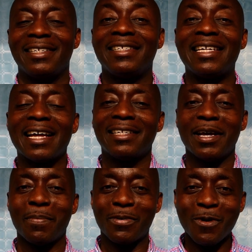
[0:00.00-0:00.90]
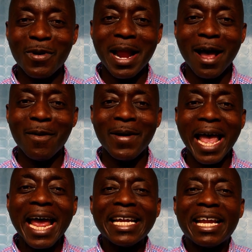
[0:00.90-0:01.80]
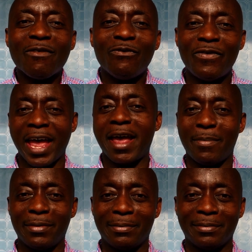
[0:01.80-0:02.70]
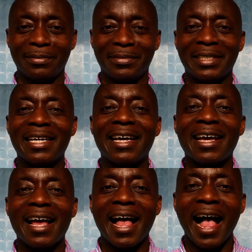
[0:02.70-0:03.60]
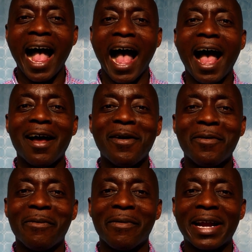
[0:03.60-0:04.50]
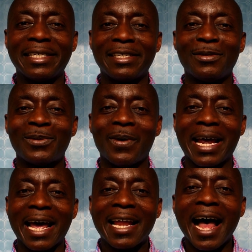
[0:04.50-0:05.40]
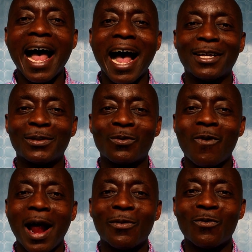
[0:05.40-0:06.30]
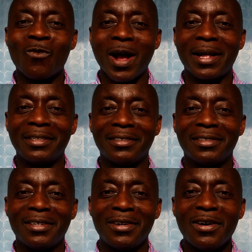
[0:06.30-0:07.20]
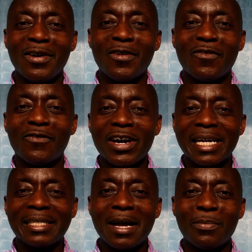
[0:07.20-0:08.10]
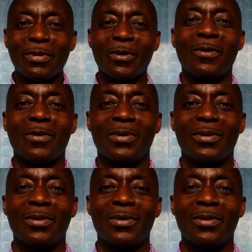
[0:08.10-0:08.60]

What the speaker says: then the pronoun and the verb are written together as one word. For example,